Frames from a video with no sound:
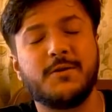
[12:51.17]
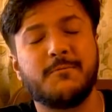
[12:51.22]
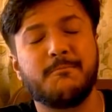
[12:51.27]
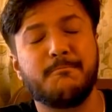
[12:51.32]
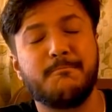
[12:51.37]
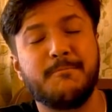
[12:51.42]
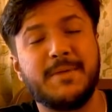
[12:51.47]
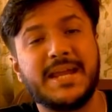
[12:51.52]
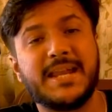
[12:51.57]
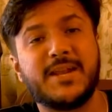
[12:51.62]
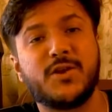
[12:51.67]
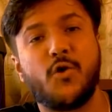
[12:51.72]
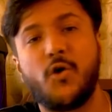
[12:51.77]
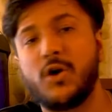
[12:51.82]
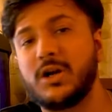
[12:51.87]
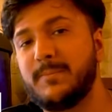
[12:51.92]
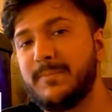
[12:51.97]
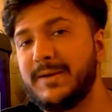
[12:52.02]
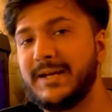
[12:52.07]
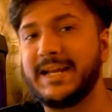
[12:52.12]
may
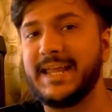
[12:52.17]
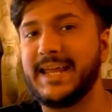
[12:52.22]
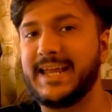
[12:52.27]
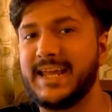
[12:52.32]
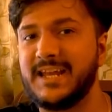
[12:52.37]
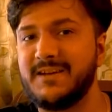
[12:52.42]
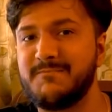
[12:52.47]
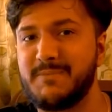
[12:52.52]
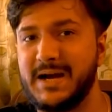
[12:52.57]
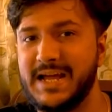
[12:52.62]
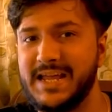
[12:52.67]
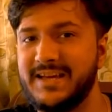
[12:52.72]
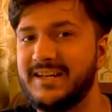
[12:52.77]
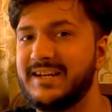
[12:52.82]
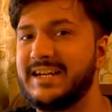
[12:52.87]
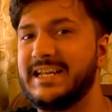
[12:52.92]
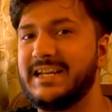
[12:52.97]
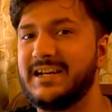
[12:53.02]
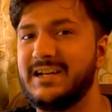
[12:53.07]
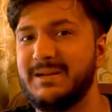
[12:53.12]
not be taken by
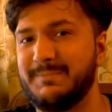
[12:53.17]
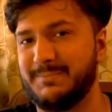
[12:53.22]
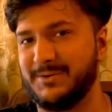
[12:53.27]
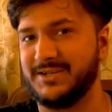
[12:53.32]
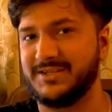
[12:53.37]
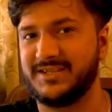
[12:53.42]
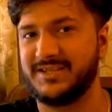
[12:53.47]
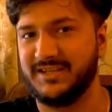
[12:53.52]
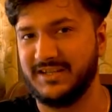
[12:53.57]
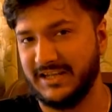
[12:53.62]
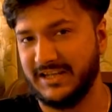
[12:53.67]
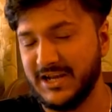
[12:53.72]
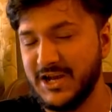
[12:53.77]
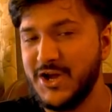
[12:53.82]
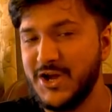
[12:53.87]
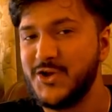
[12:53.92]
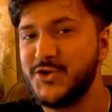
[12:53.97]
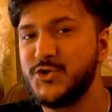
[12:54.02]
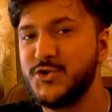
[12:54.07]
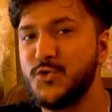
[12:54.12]
a real person.
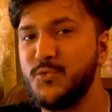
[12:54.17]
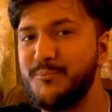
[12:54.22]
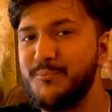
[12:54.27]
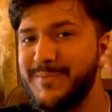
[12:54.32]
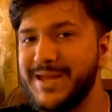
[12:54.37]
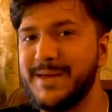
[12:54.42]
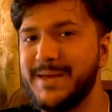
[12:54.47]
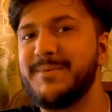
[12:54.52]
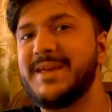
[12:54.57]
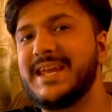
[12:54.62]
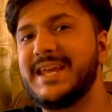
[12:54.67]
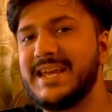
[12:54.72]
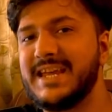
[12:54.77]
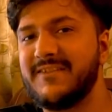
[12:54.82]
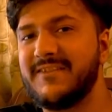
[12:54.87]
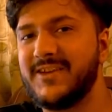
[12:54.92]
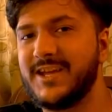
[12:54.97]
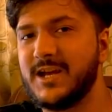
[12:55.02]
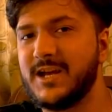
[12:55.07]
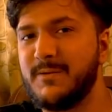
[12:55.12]
You may be
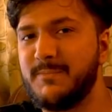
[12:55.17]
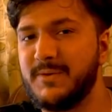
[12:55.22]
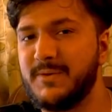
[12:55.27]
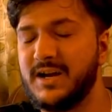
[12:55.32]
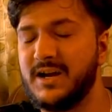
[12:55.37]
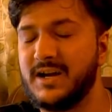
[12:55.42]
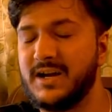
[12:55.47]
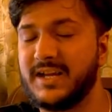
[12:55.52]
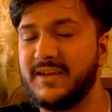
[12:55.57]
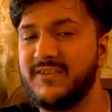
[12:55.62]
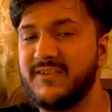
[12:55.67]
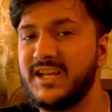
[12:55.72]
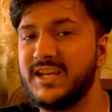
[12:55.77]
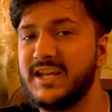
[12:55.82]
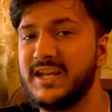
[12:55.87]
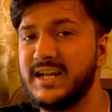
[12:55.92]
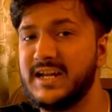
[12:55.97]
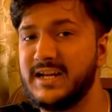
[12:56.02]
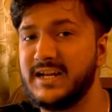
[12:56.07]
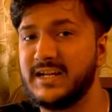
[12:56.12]
giving an
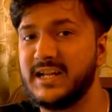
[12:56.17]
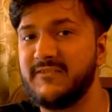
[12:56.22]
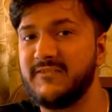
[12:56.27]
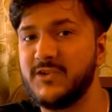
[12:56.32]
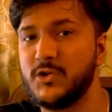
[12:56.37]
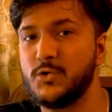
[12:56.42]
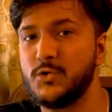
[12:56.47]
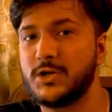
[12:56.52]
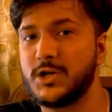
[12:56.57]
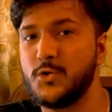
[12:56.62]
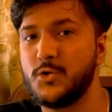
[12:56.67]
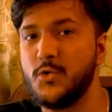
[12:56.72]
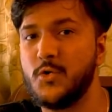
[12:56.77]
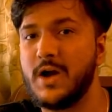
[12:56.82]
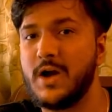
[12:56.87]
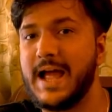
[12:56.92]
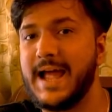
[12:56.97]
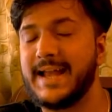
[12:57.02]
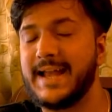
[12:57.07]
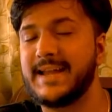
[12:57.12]
interview
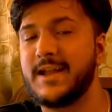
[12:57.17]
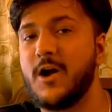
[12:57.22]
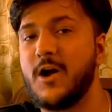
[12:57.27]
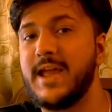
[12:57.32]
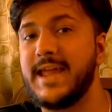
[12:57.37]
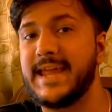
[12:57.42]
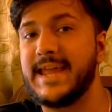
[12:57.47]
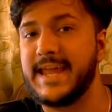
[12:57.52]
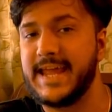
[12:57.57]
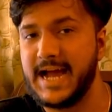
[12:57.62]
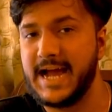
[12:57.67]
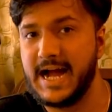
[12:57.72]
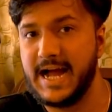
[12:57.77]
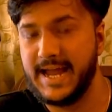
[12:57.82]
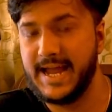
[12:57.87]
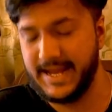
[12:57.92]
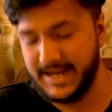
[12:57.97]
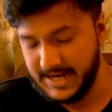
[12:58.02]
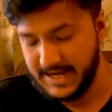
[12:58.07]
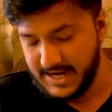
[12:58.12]
to an
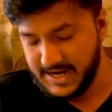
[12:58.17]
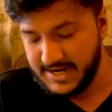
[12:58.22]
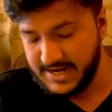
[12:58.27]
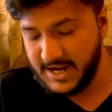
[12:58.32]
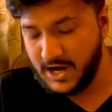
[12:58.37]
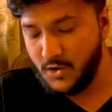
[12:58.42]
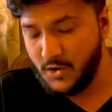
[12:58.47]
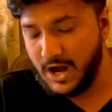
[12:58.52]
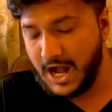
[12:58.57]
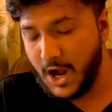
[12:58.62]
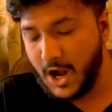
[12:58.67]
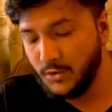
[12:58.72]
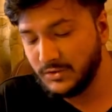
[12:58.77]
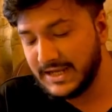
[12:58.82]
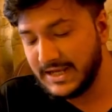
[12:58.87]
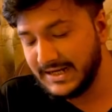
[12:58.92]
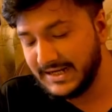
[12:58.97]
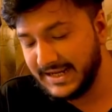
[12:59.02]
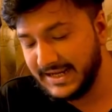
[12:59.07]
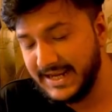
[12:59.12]
AI. Now, how
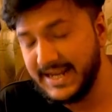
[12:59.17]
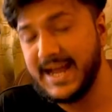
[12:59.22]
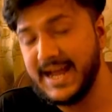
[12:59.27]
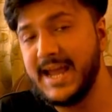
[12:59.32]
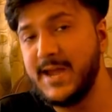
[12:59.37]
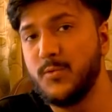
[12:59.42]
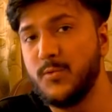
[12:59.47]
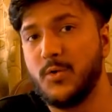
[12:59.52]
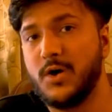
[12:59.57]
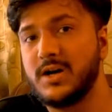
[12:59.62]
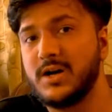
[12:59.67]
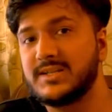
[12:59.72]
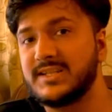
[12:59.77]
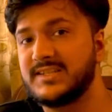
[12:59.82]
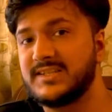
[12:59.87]
that AI works